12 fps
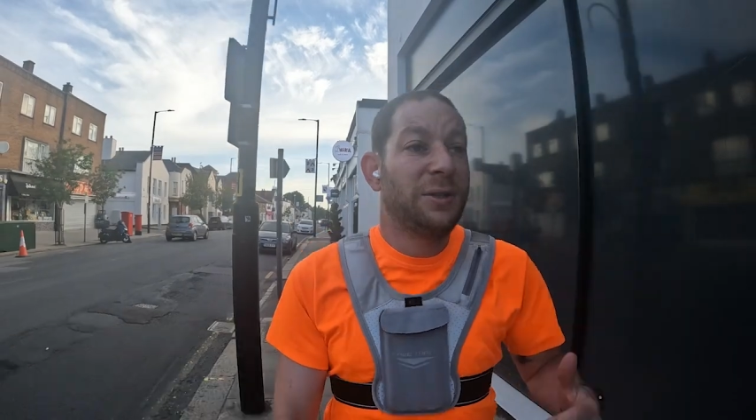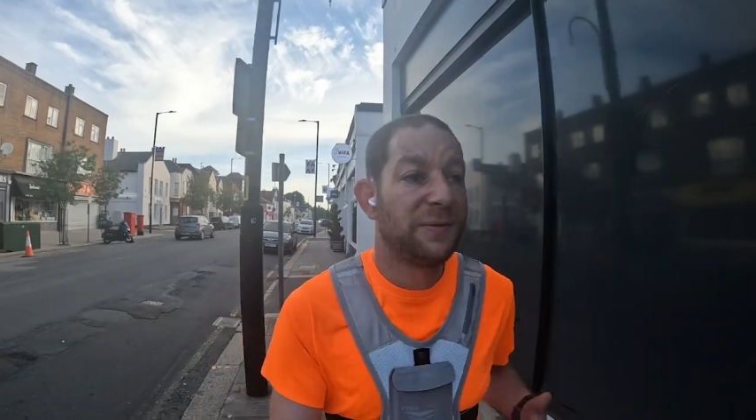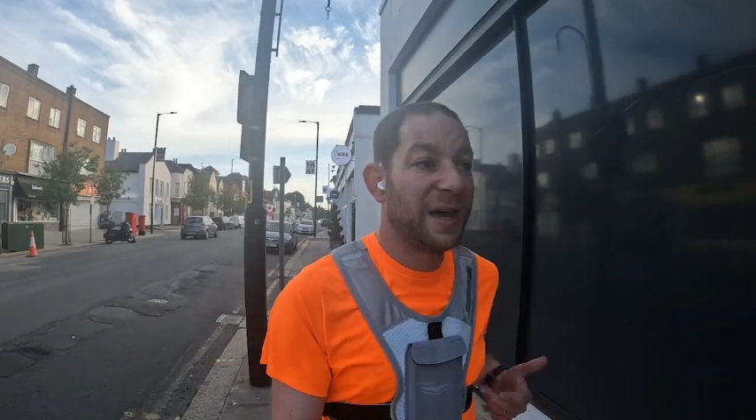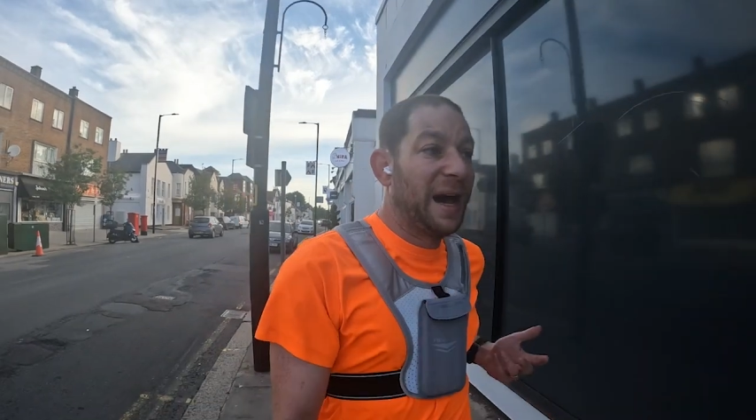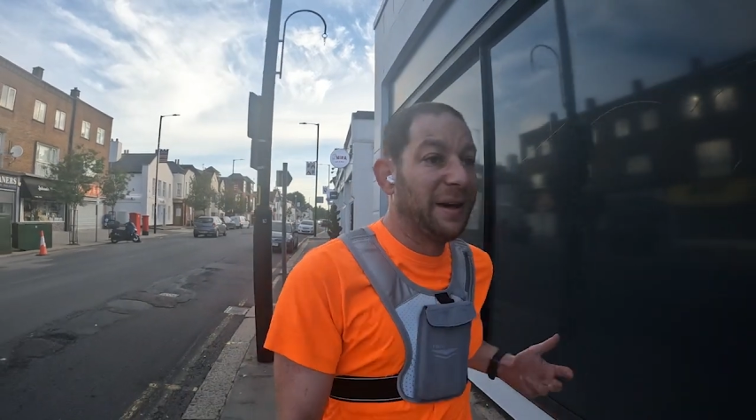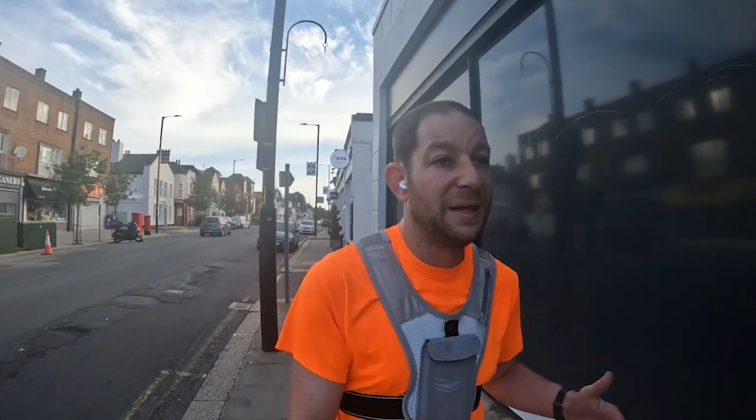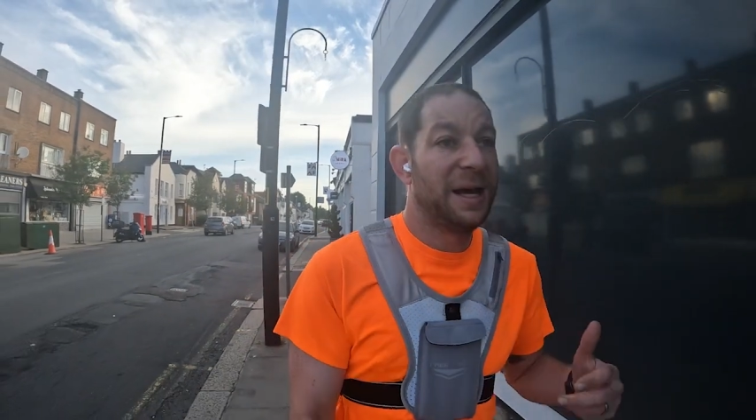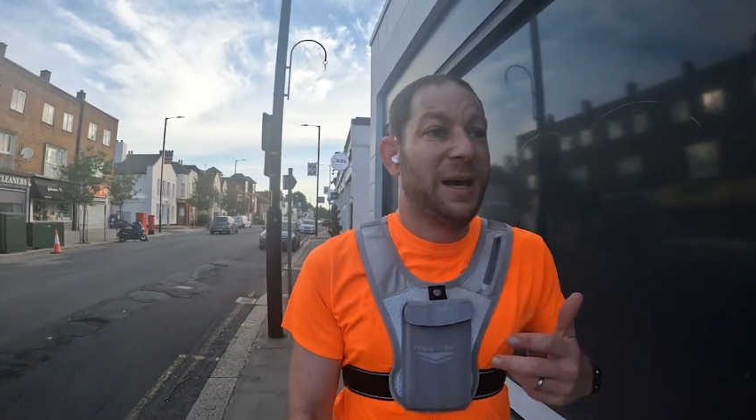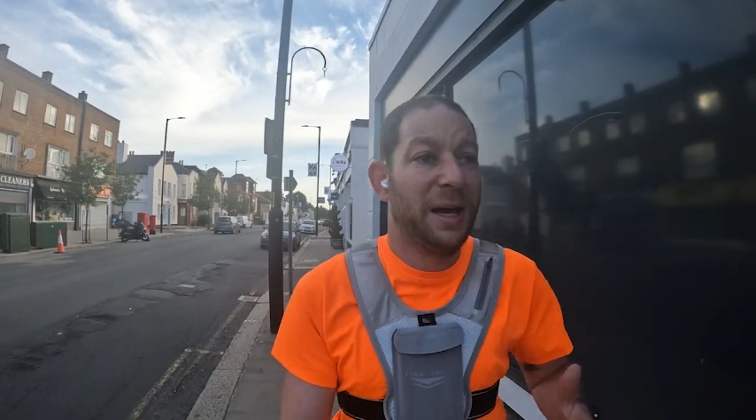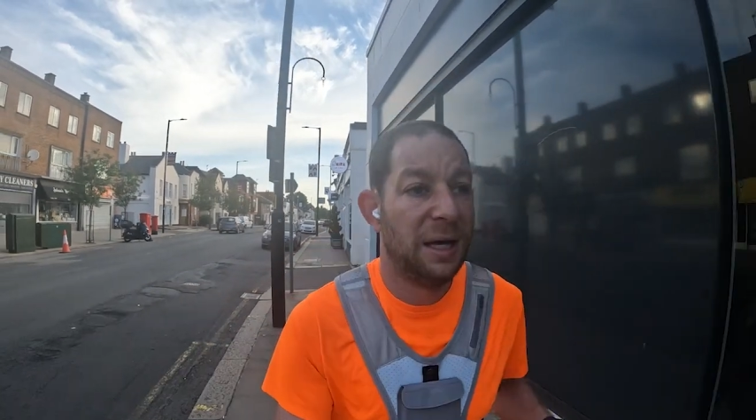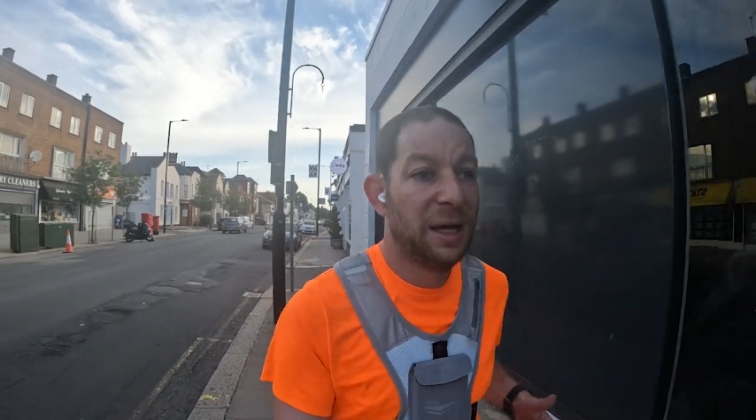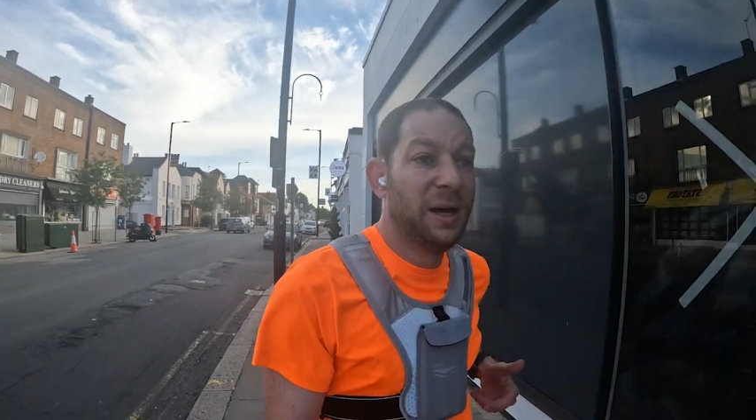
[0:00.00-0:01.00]
sort of get out
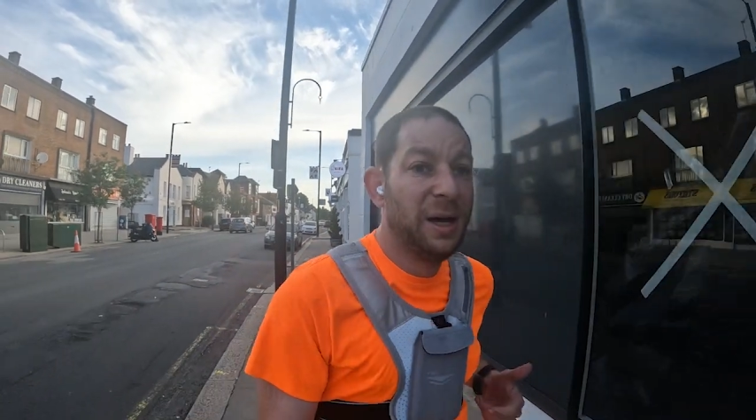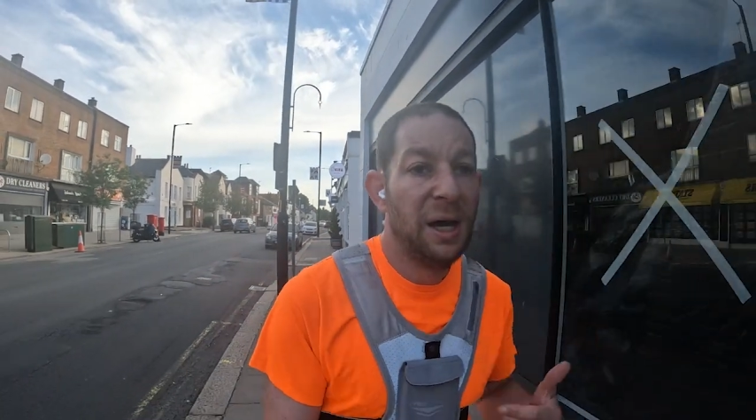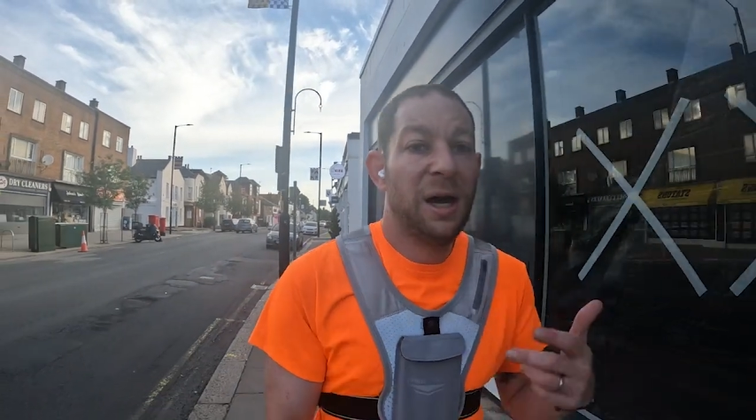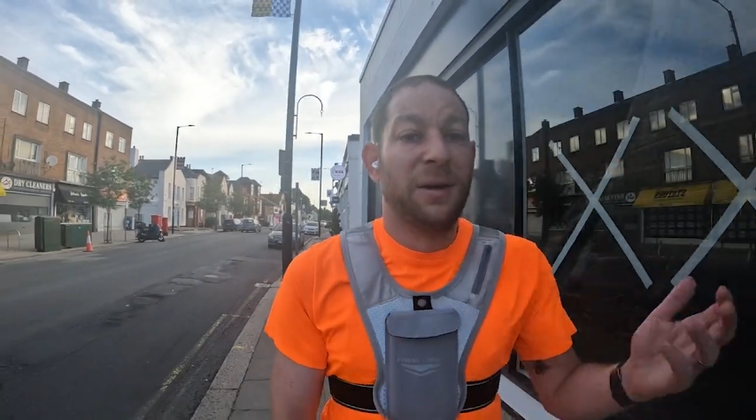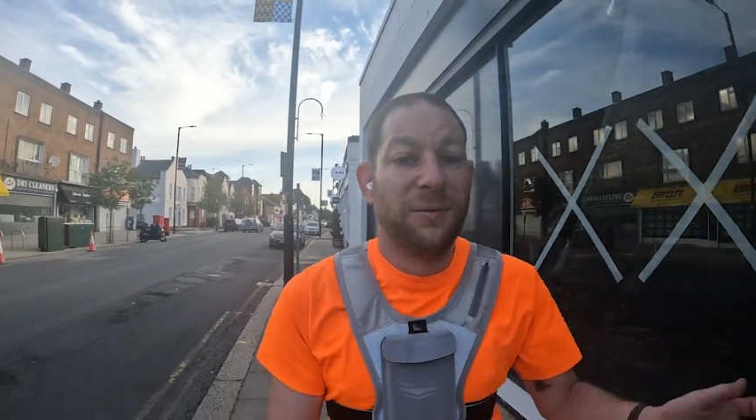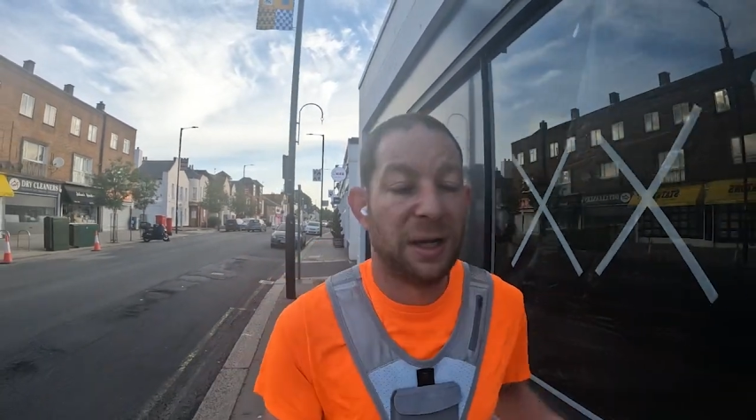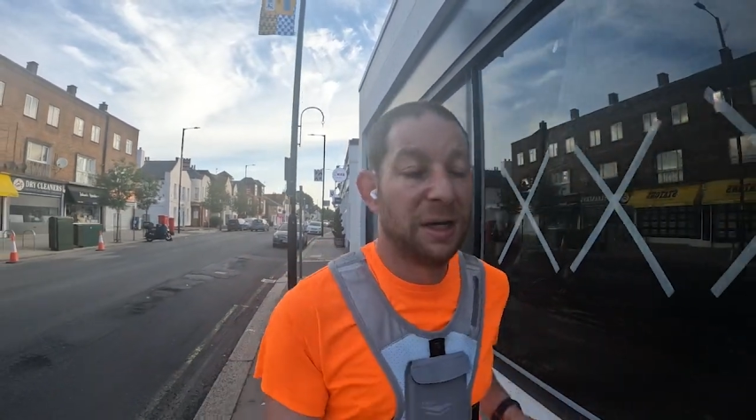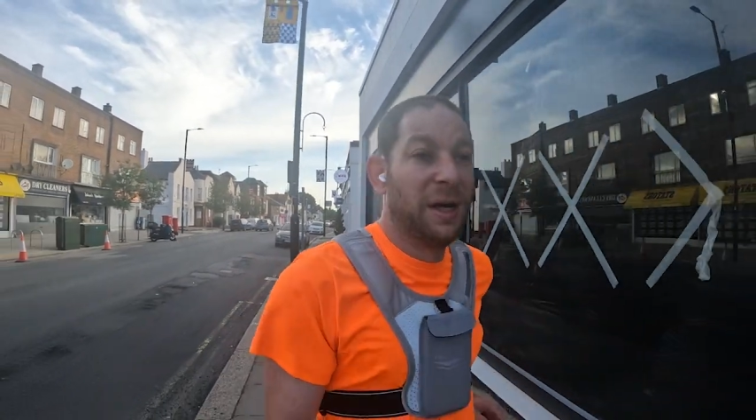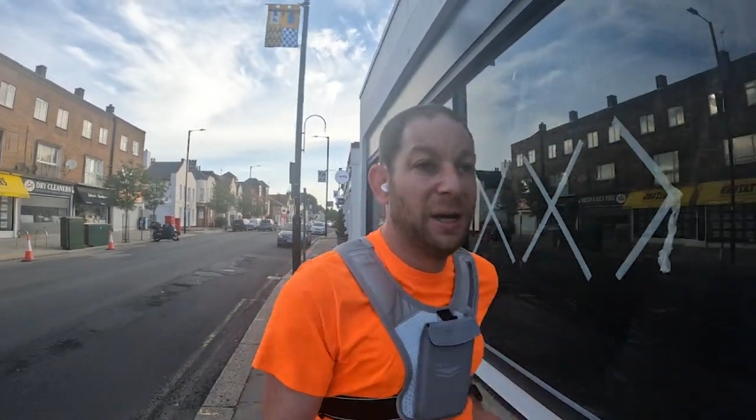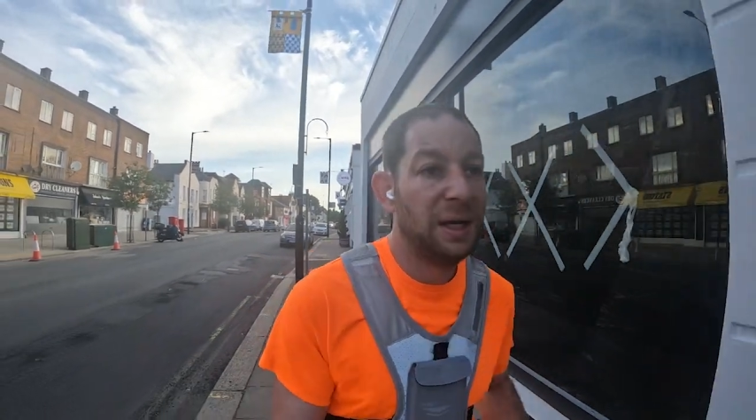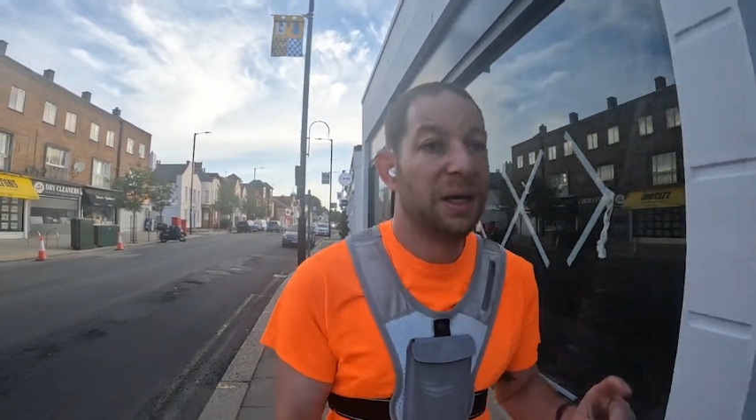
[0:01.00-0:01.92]
there and run.